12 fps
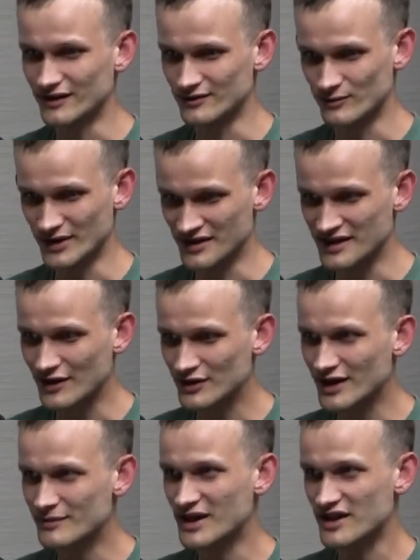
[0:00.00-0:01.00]
written down
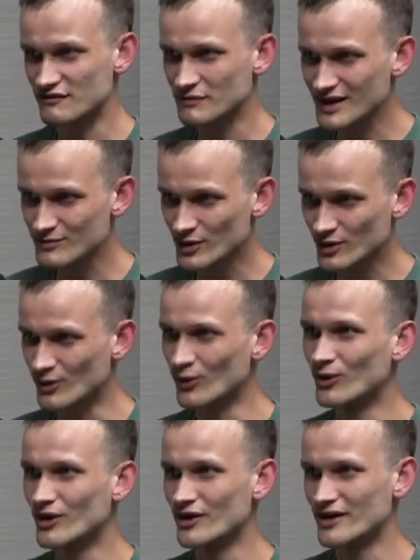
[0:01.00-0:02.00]
on a piece of paper,
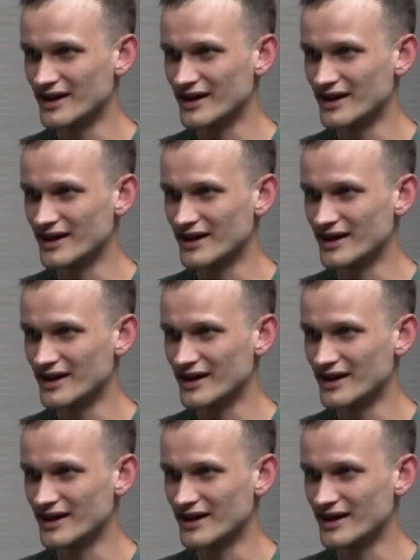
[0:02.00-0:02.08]
or